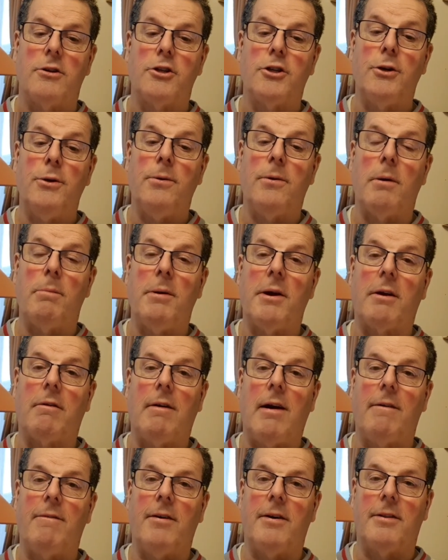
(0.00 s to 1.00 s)

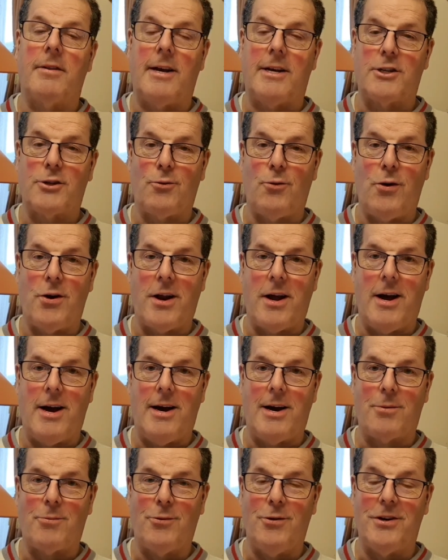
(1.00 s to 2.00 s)
pseudepigrapha, that's quite a
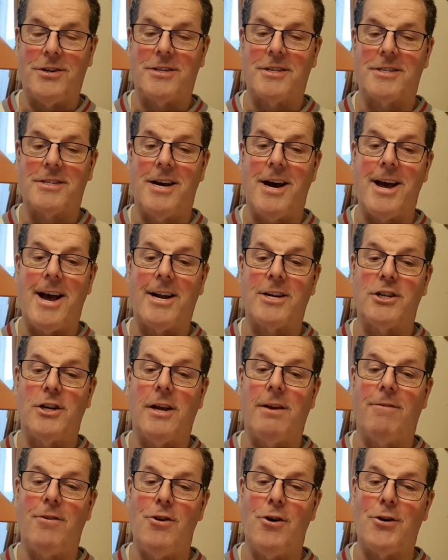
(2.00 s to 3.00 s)
hard word to say
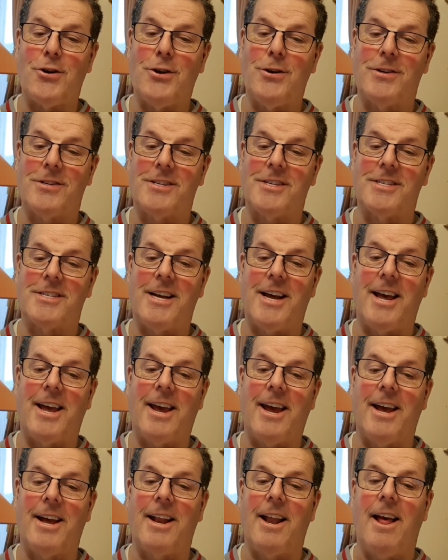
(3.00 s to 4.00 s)
actually if you're not used to
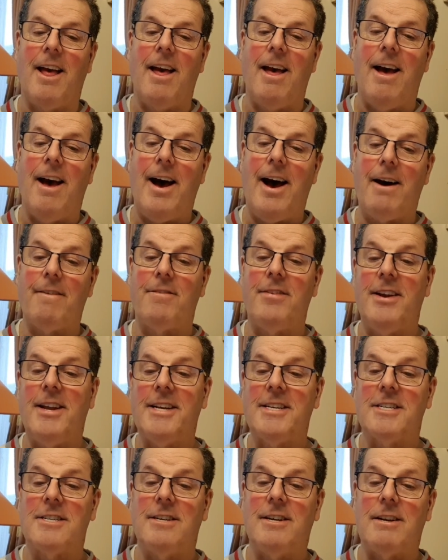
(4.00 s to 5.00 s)
saying it, have
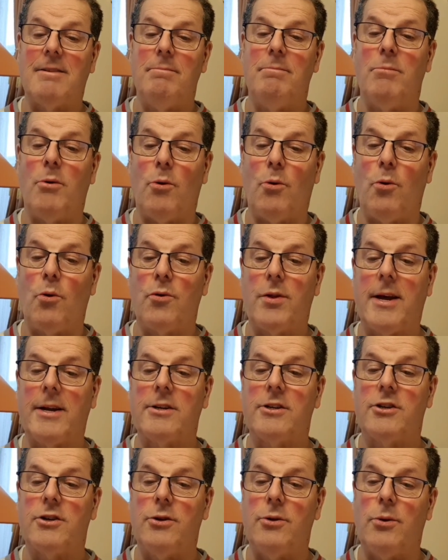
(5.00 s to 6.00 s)
listed more
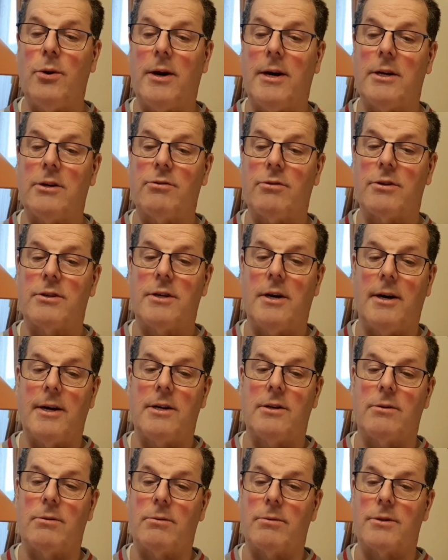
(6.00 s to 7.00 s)
than 200
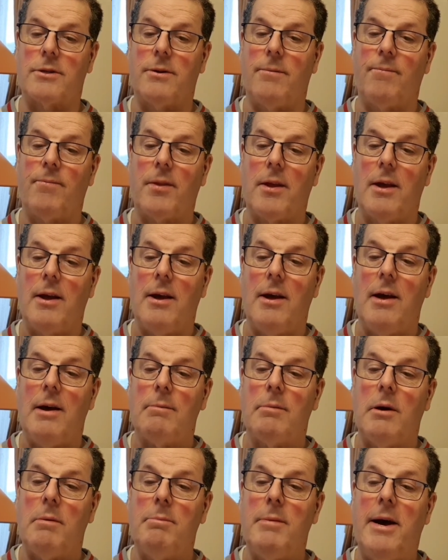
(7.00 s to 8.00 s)
titles,
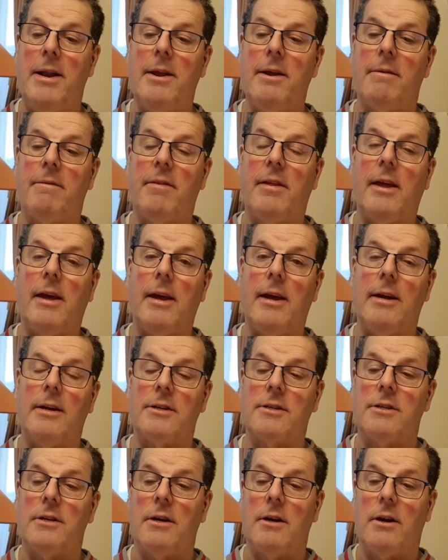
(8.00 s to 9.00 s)
but many of
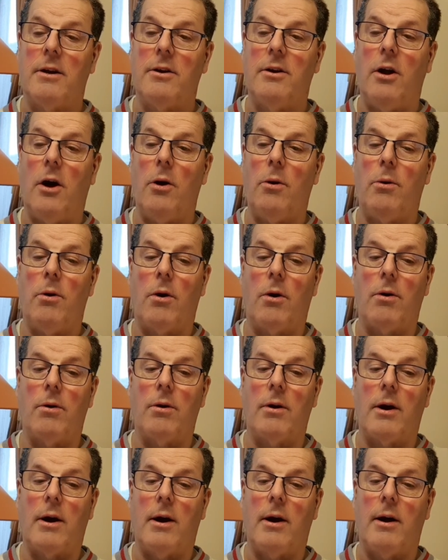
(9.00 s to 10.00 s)
these no
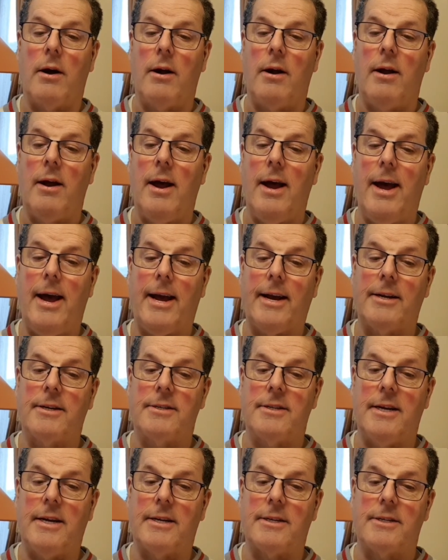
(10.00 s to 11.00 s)
longer
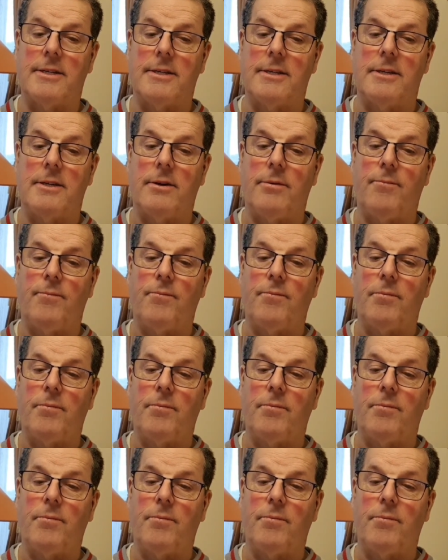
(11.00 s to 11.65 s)
exist.